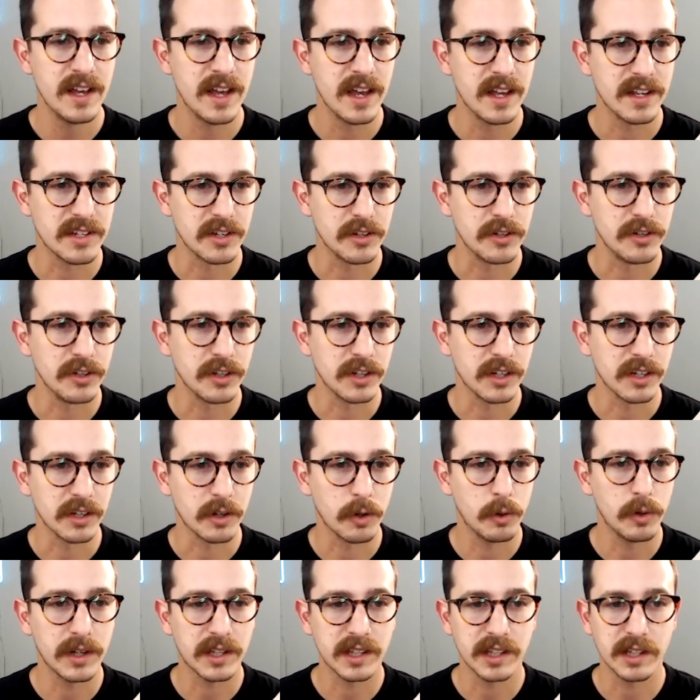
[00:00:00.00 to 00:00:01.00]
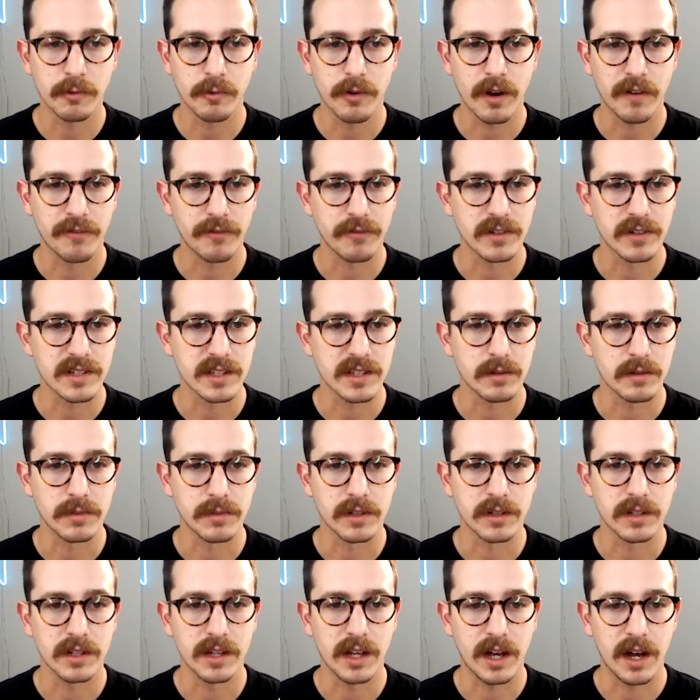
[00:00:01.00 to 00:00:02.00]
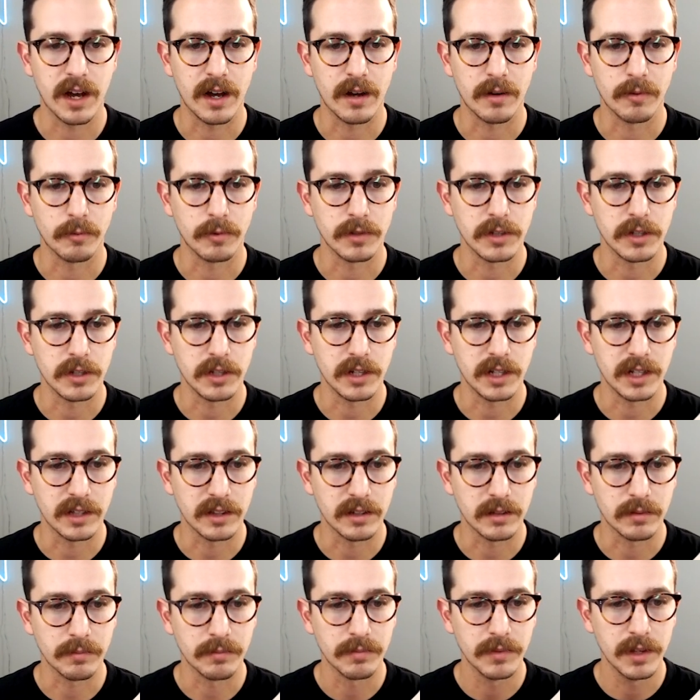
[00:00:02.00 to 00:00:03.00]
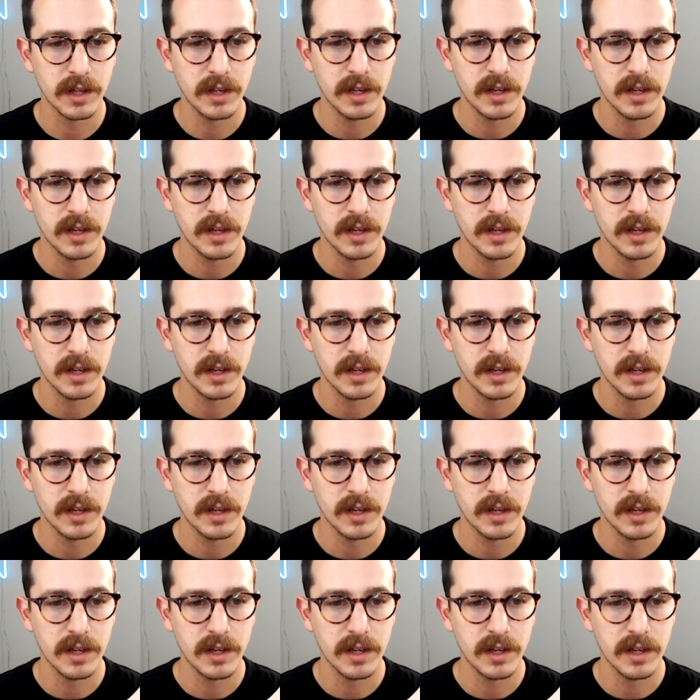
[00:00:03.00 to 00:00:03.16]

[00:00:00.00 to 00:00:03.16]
so you can quickly reference them when you need them.